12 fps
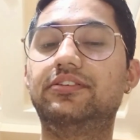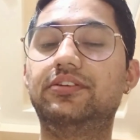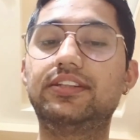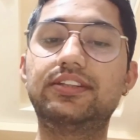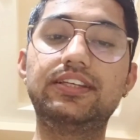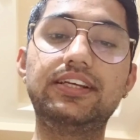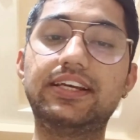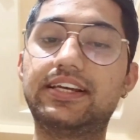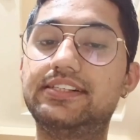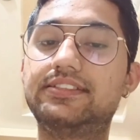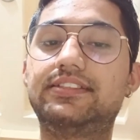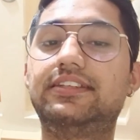Nothing
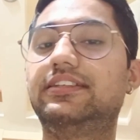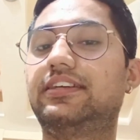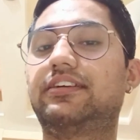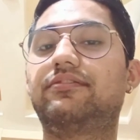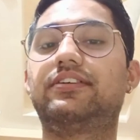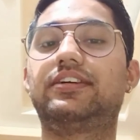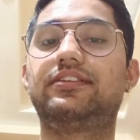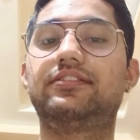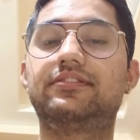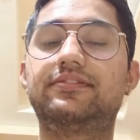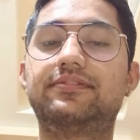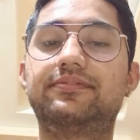else is required.
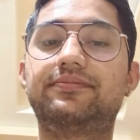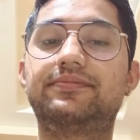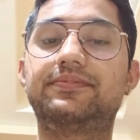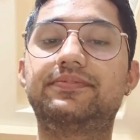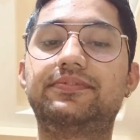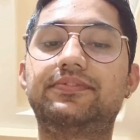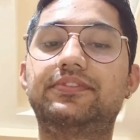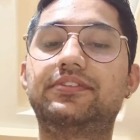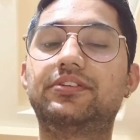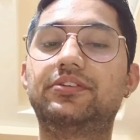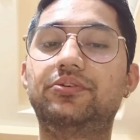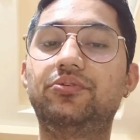
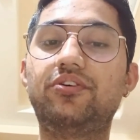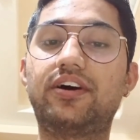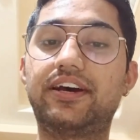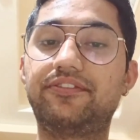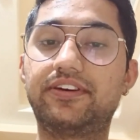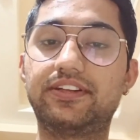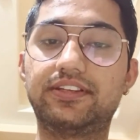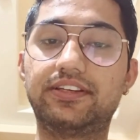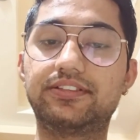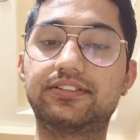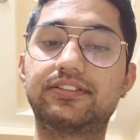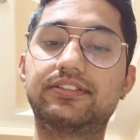No high-fi
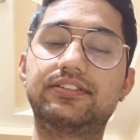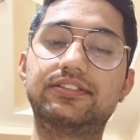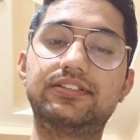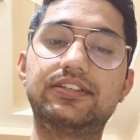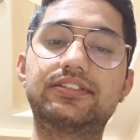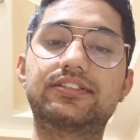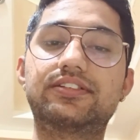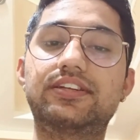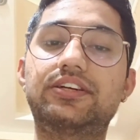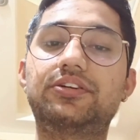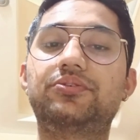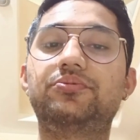things. Just
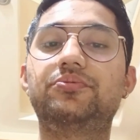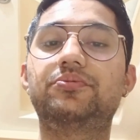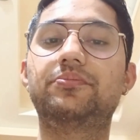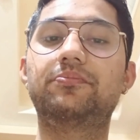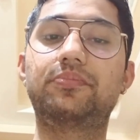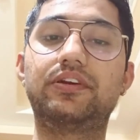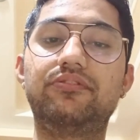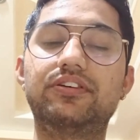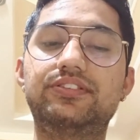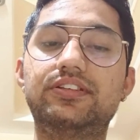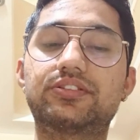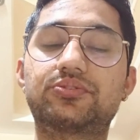stick to
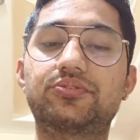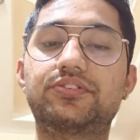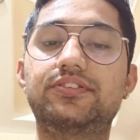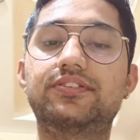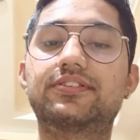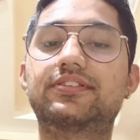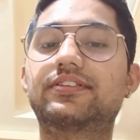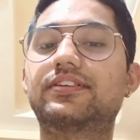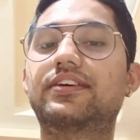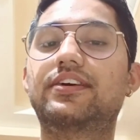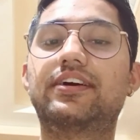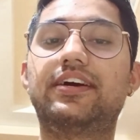previous year's questions
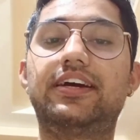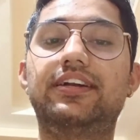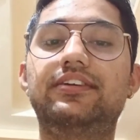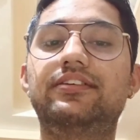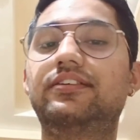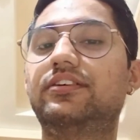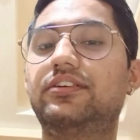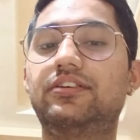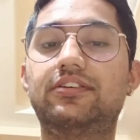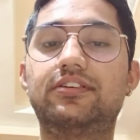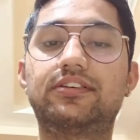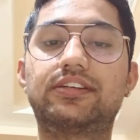and
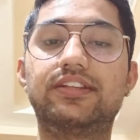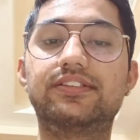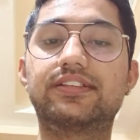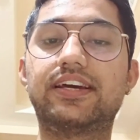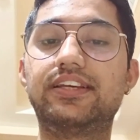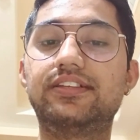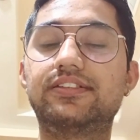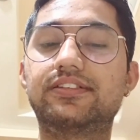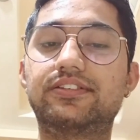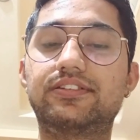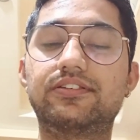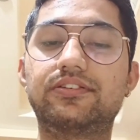
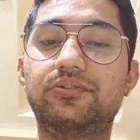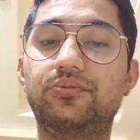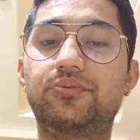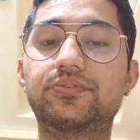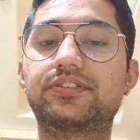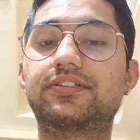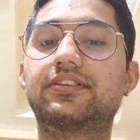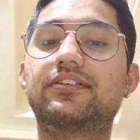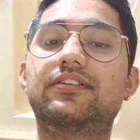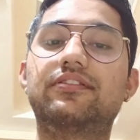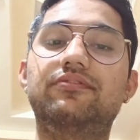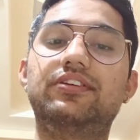concise notes
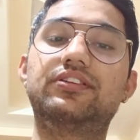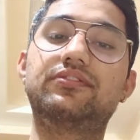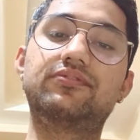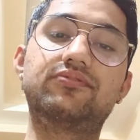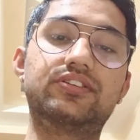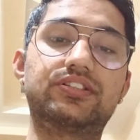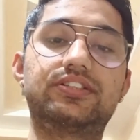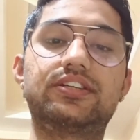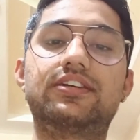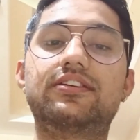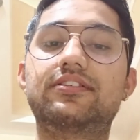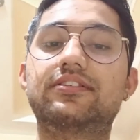with first
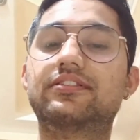aid.